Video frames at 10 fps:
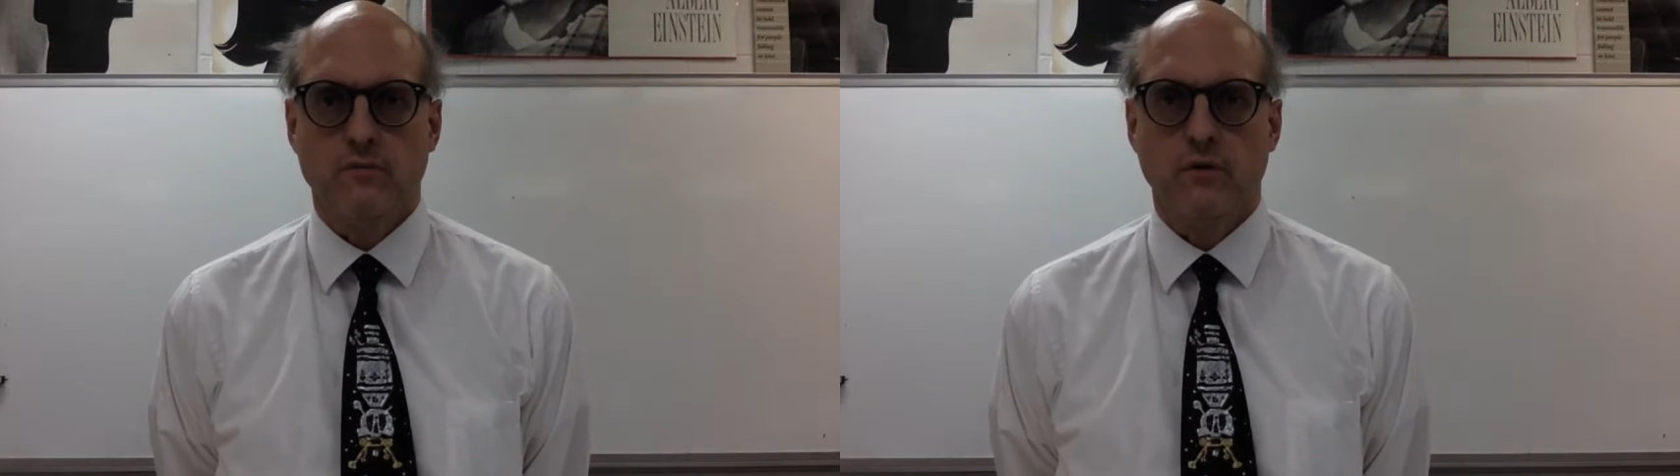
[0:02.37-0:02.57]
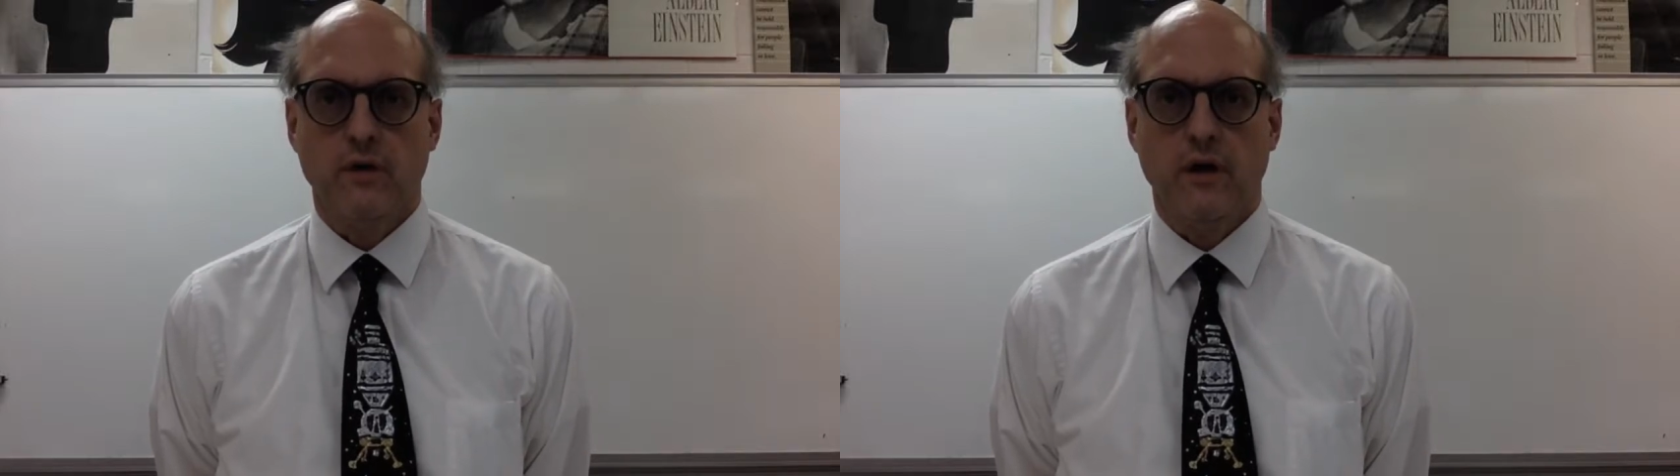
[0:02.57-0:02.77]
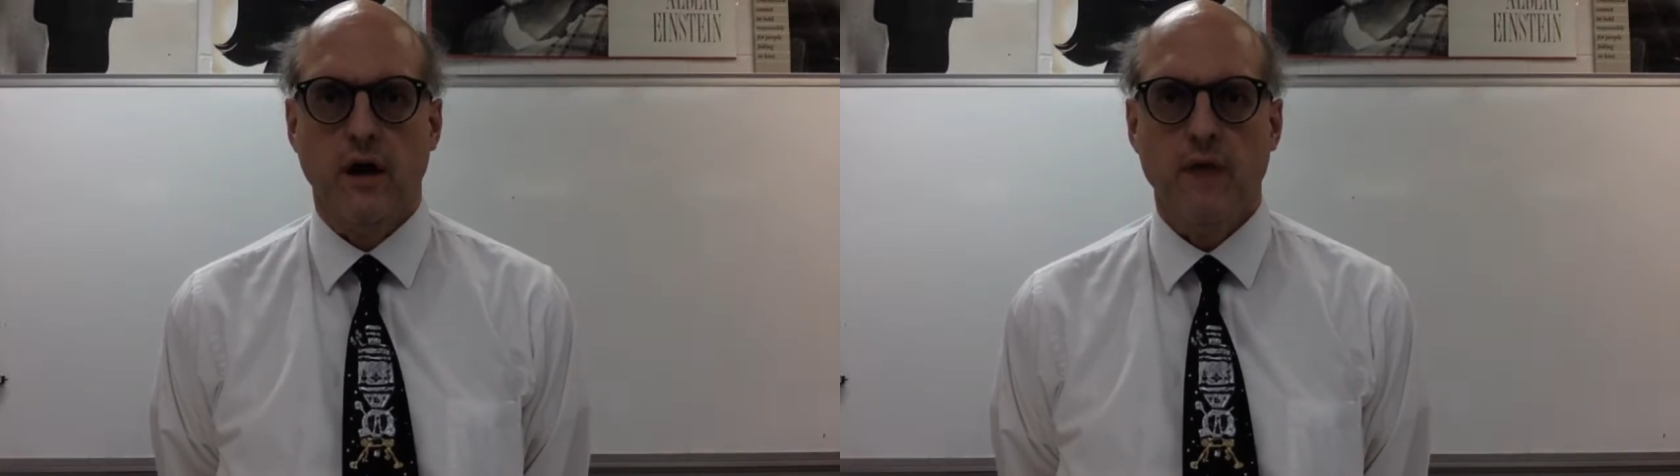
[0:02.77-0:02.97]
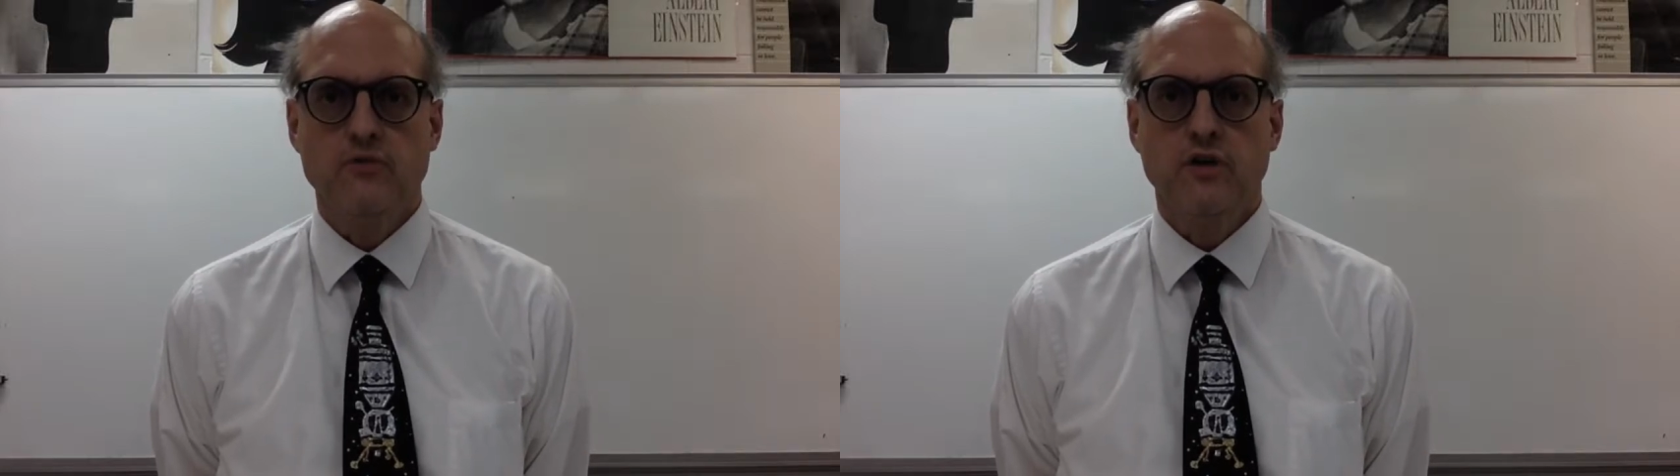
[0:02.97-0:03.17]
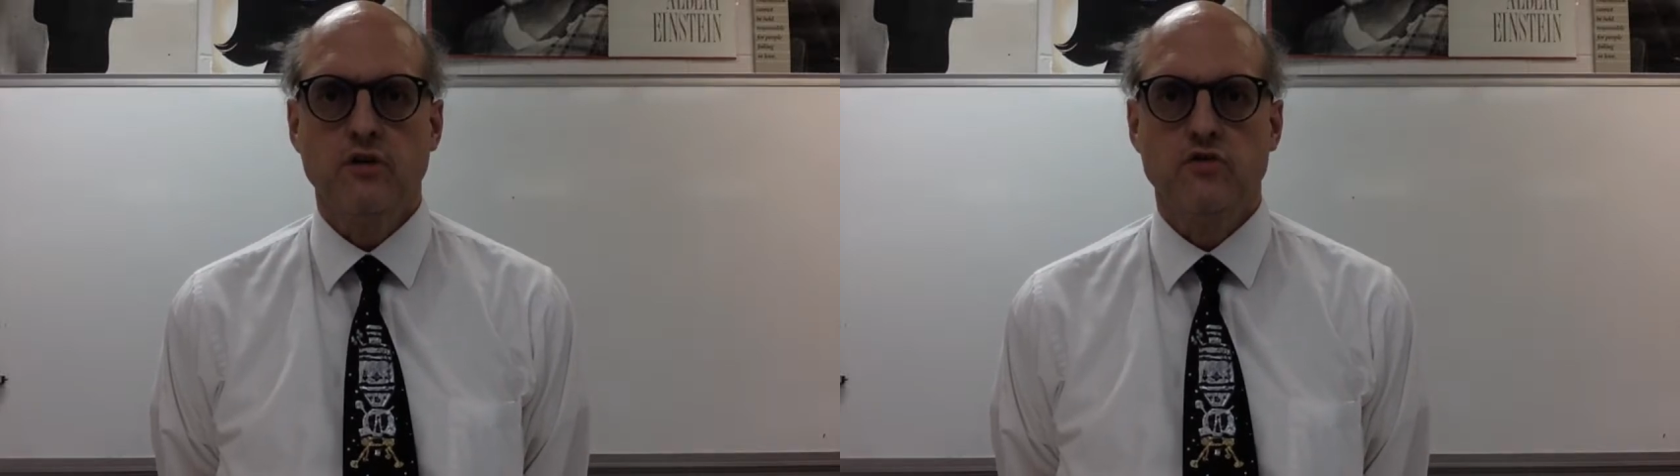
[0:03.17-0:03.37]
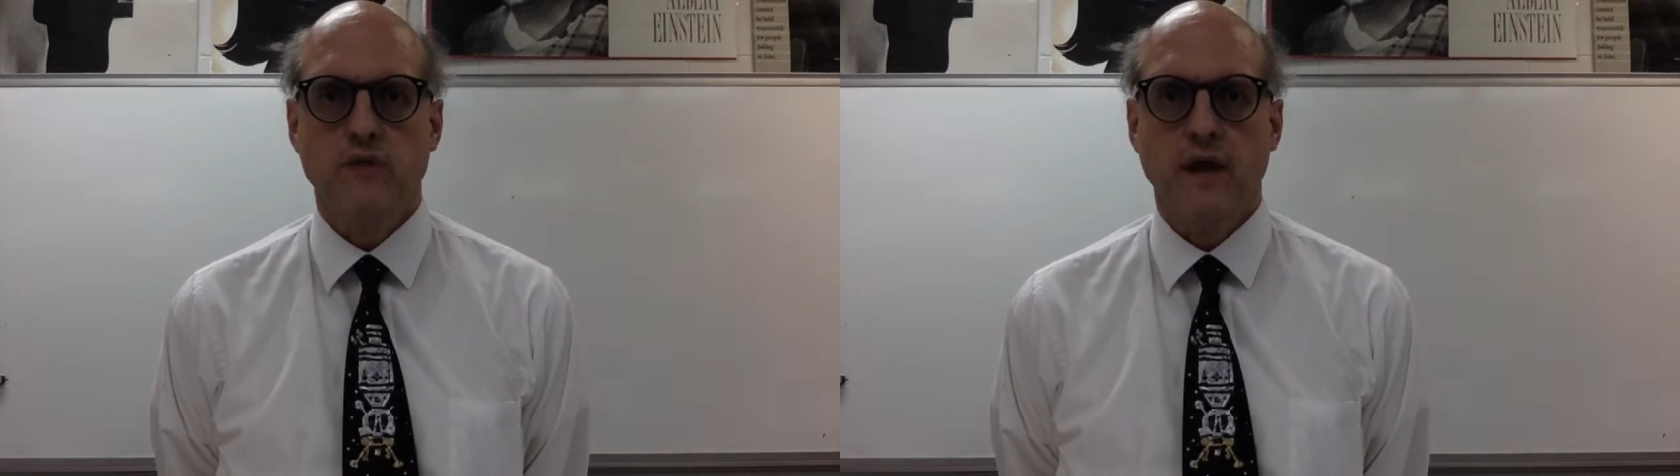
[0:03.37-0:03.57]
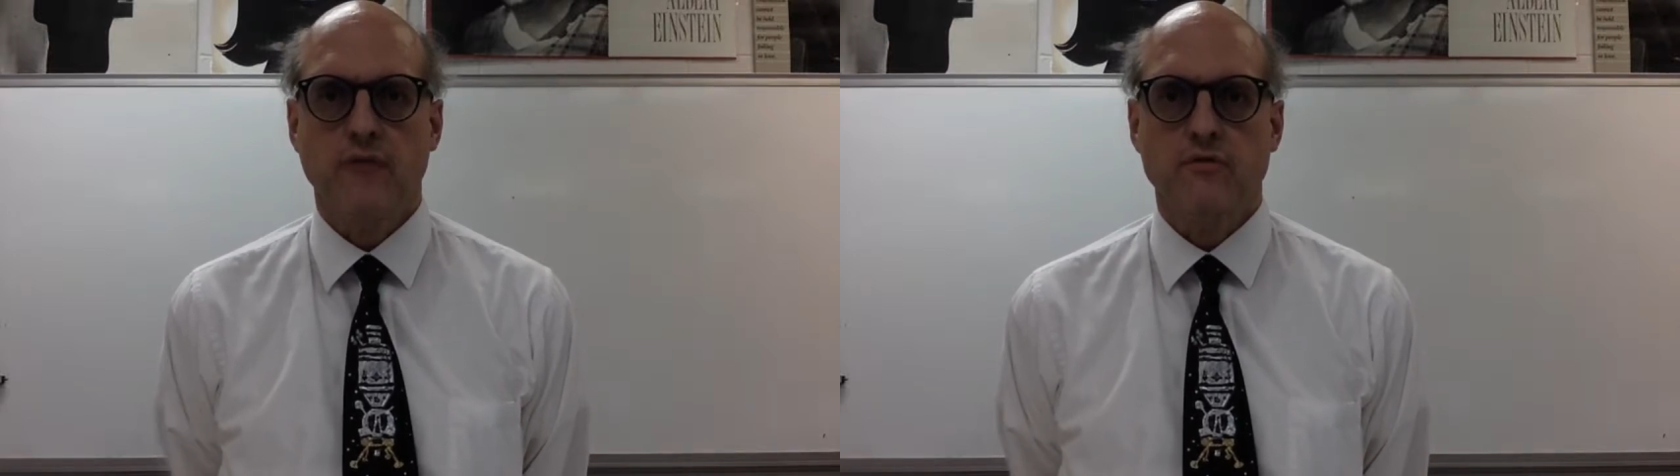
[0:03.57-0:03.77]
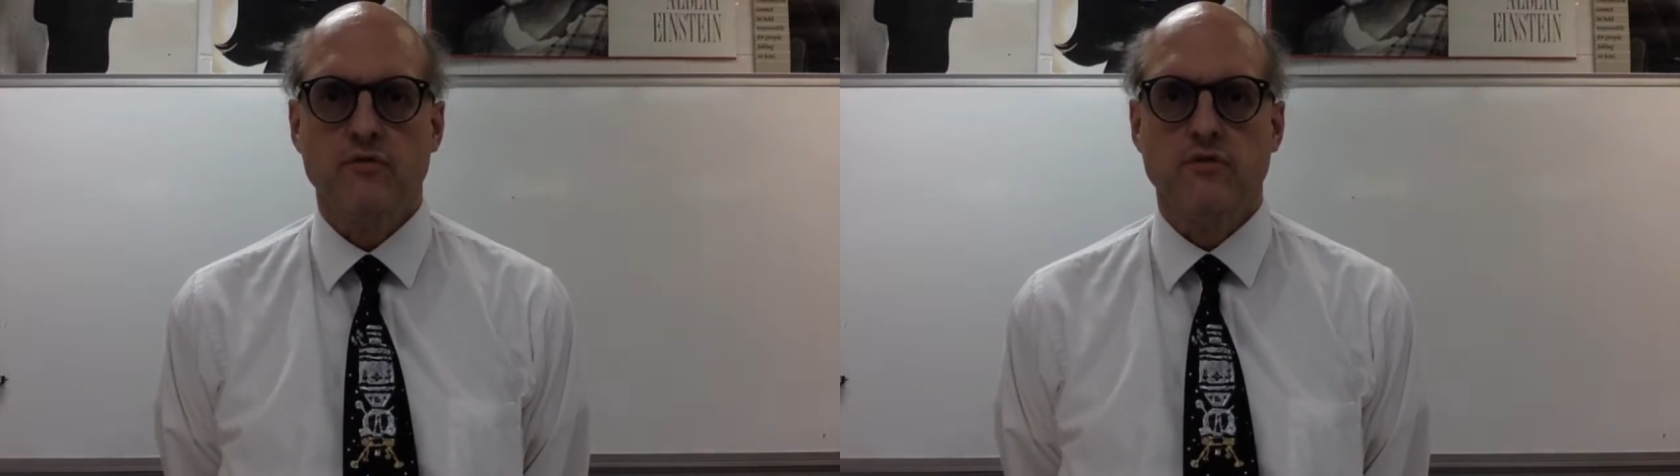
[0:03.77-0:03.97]
When an object
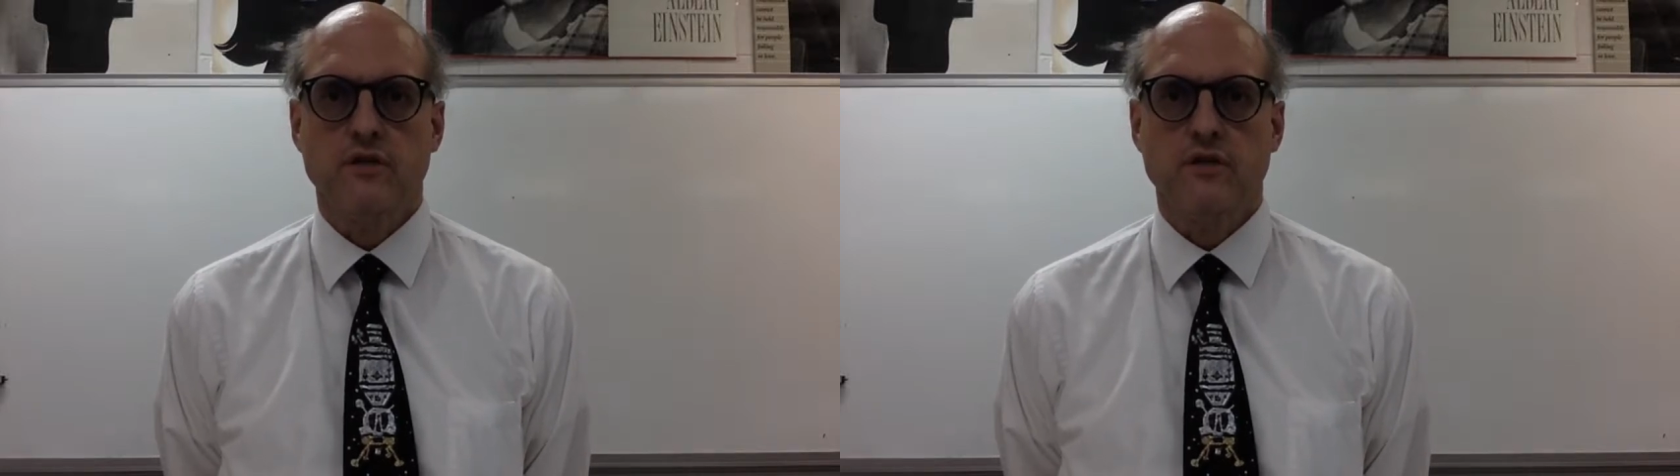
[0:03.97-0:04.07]
travels